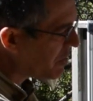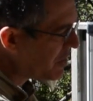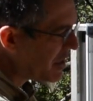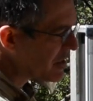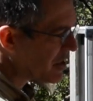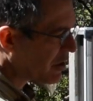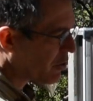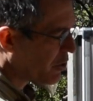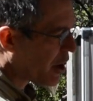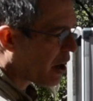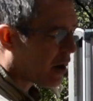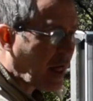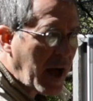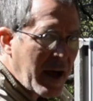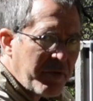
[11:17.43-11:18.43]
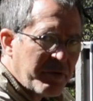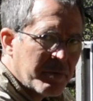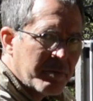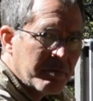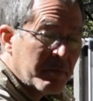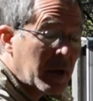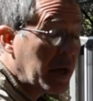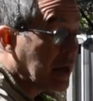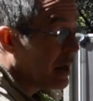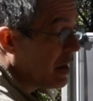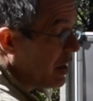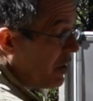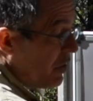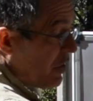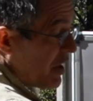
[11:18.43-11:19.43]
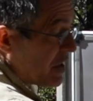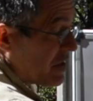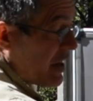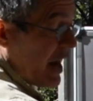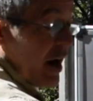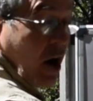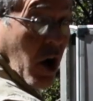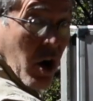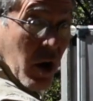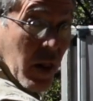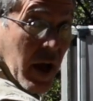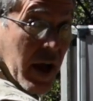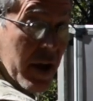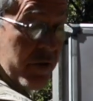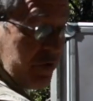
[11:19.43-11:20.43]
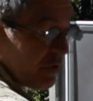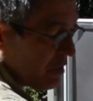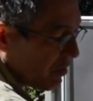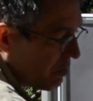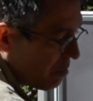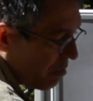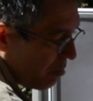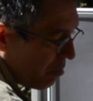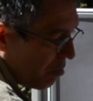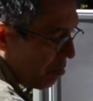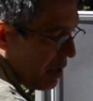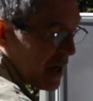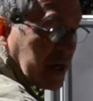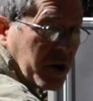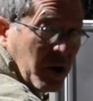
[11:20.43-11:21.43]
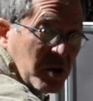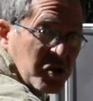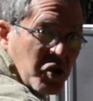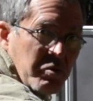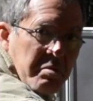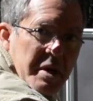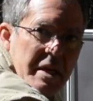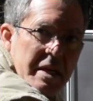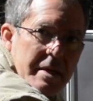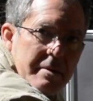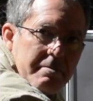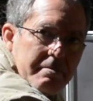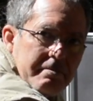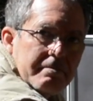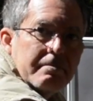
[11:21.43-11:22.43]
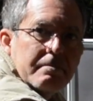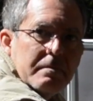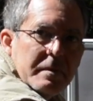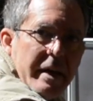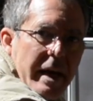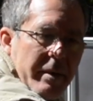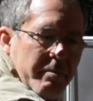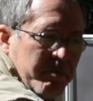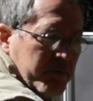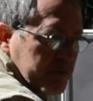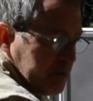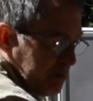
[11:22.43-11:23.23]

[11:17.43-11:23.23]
Things that are not alive, things that are alive, but can also be dead.